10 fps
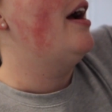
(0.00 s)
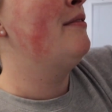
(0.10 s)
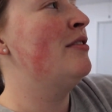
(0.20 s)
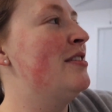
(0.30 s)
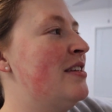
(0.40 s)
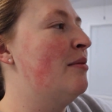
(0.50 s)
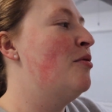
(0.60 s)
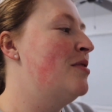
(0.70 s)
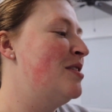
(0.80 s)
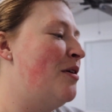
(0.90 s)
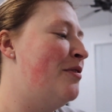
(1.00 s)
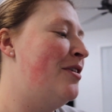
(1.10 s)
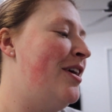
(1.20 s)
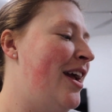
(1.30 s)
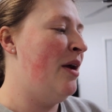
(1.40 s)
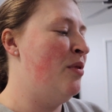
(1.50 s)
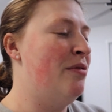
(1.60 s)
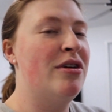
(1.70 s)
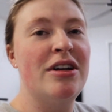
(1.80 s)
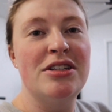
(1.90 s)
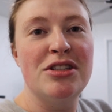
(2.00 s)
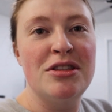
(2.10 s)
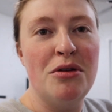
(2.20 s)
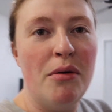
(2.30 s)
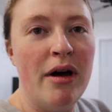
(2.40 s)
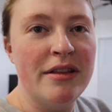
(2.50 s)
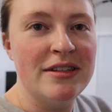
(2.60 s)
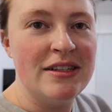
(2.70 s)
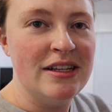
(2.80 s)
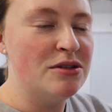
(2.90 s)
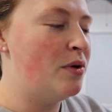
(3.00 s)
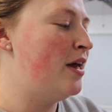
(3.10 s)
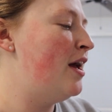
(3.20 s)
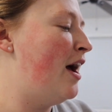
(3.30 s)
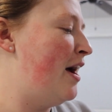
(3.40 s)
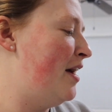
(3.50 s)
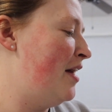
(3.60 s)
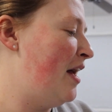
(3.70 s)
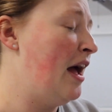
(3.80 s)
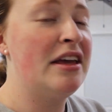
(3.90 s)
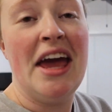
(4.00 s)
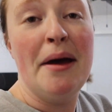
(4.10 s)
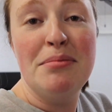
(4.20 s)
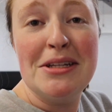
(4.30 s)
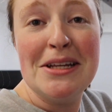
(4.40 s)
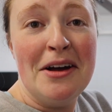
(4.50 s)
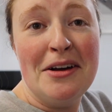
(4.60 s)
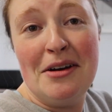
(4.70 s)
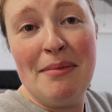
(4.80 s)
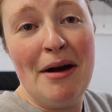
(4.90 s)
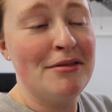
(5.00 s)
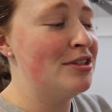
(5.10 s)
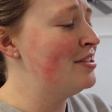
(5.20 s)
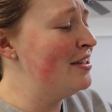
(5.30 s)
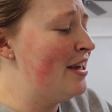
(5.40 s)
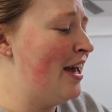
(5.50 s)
after the summer was over and we were gonna just throw all the seeds away, I kept a good amount just in